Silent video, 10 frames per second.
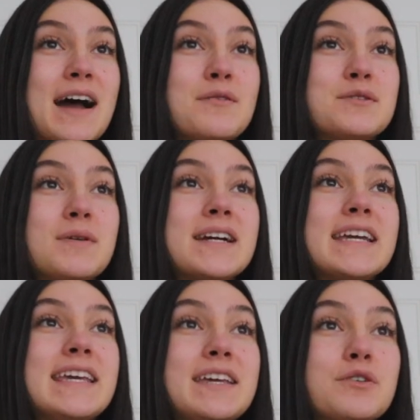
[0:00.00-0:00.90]
I was wearing
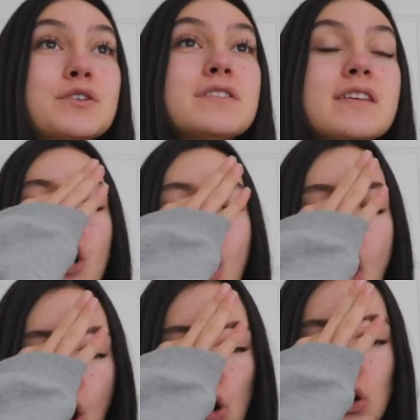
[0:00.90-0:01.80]
heels the
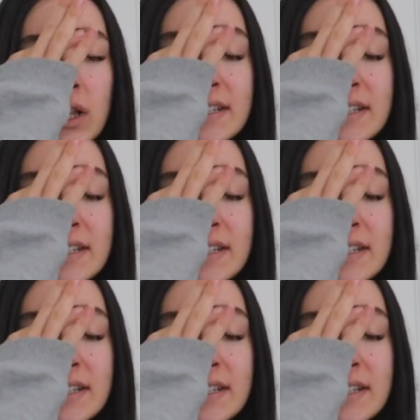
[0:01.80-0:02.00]
whole